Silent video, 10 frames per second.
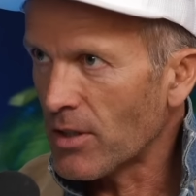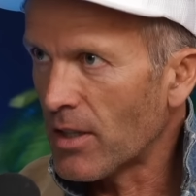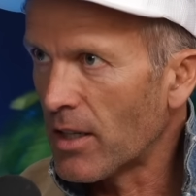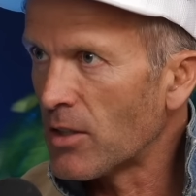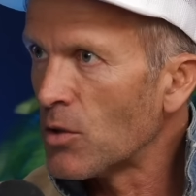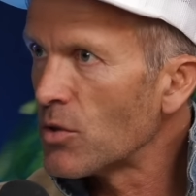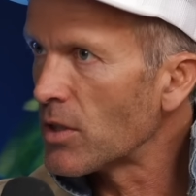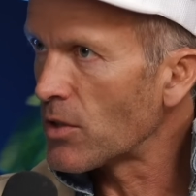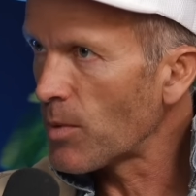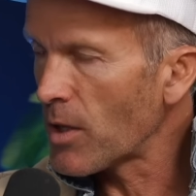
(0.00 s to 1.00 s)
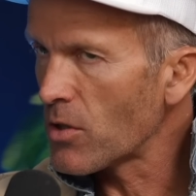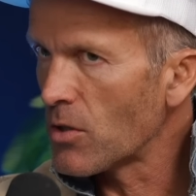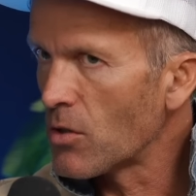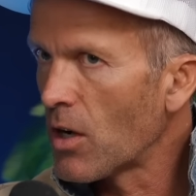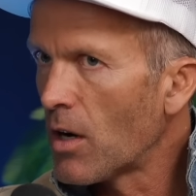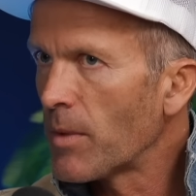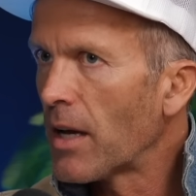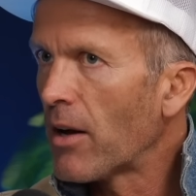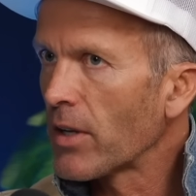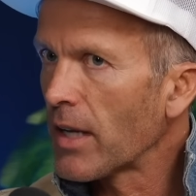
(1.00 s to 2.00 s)
I use the expression you can't be
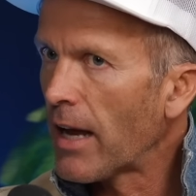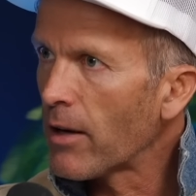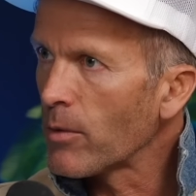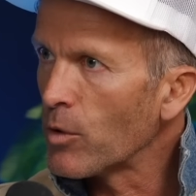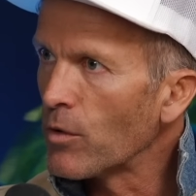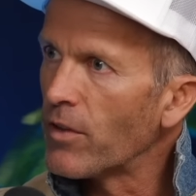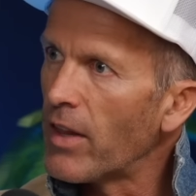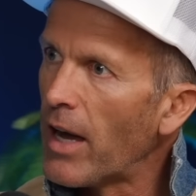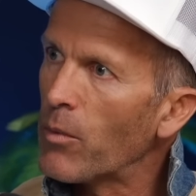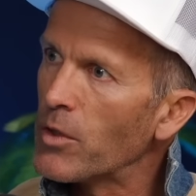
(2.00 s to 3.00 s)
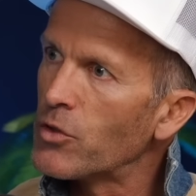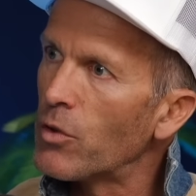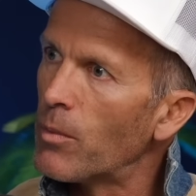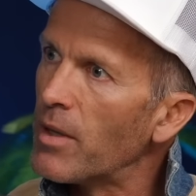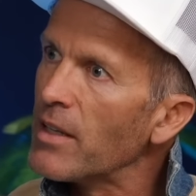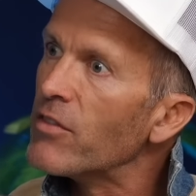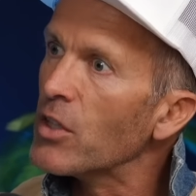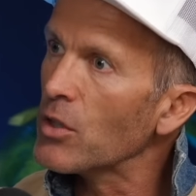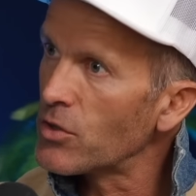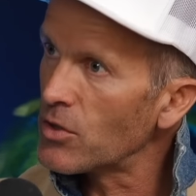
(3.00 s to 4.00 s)
held accountable for that which you're
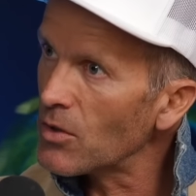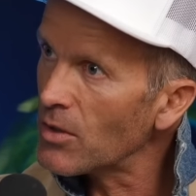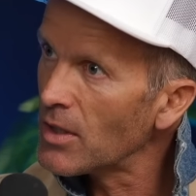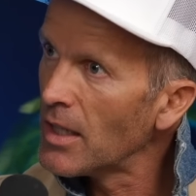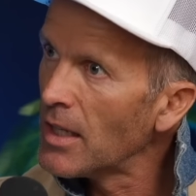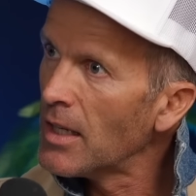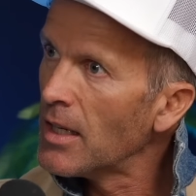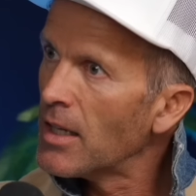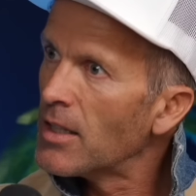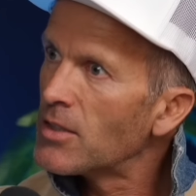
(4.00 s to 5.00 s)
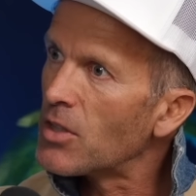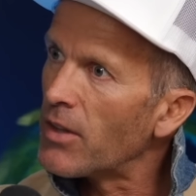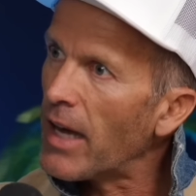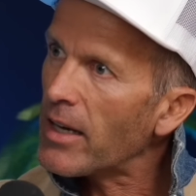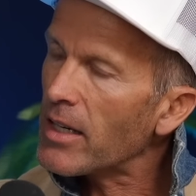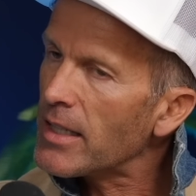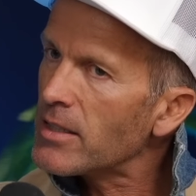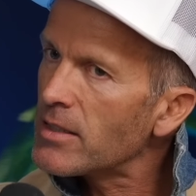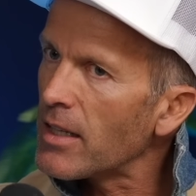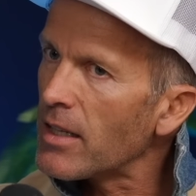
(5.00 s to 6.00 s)
oblivious to. So that at
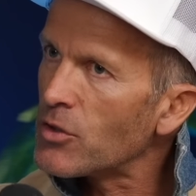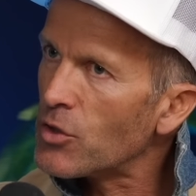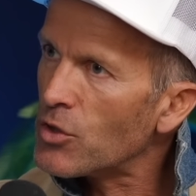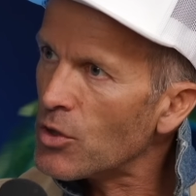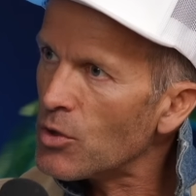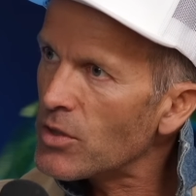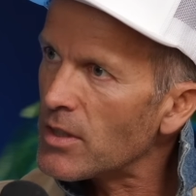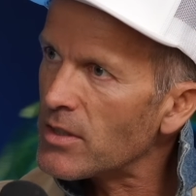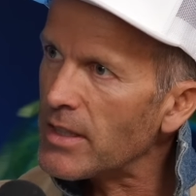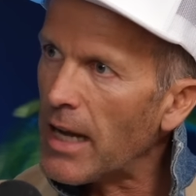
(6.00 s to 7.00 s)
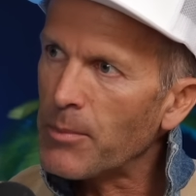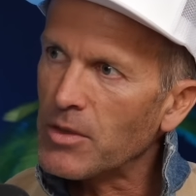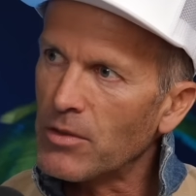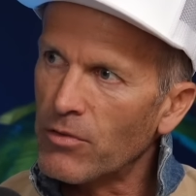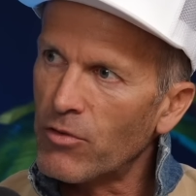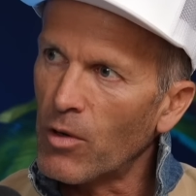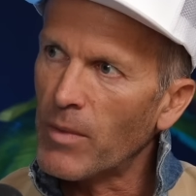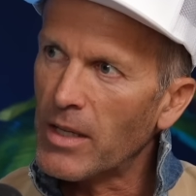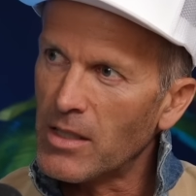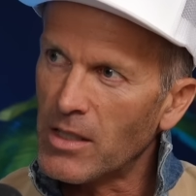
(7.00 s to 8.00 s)
least then introduces the absence of
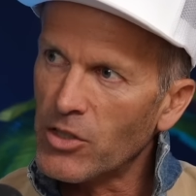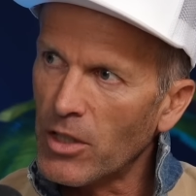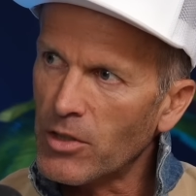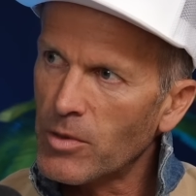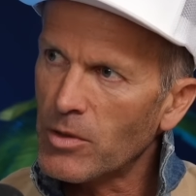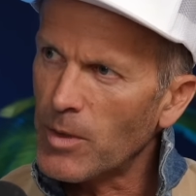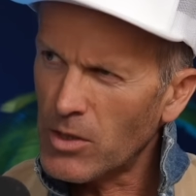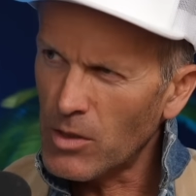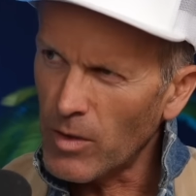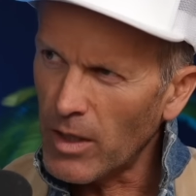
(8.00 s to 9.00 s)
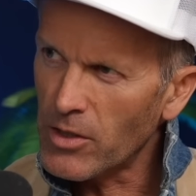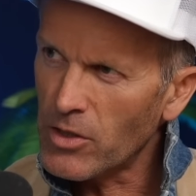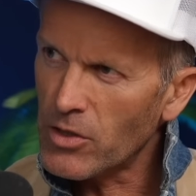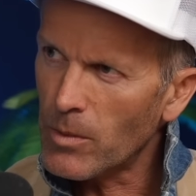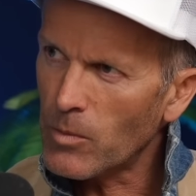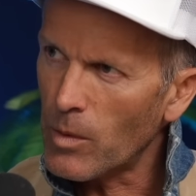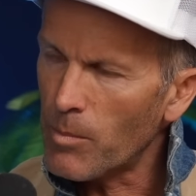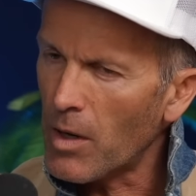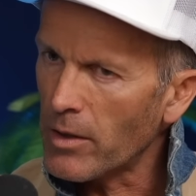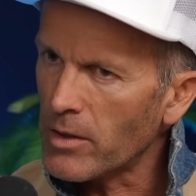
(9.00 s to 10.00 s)
wrongmaking and judgment, especially in relationships where
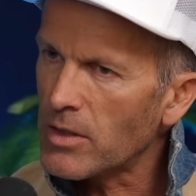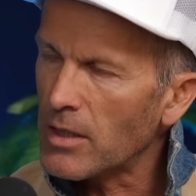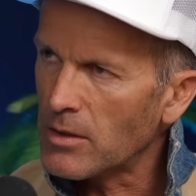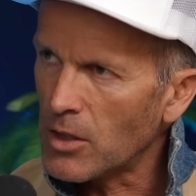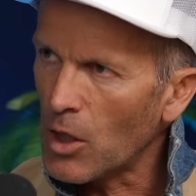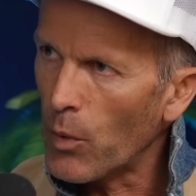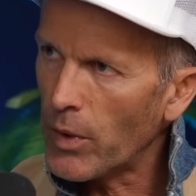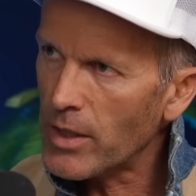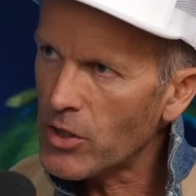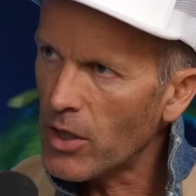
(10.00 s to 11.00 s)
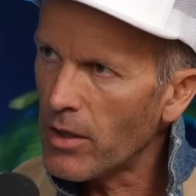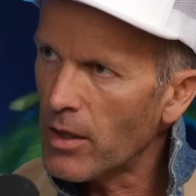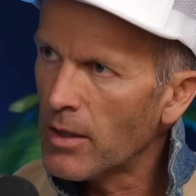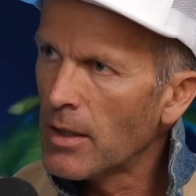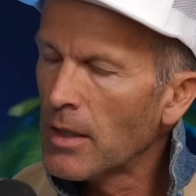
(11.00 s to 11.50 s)
partners tend to go at each other.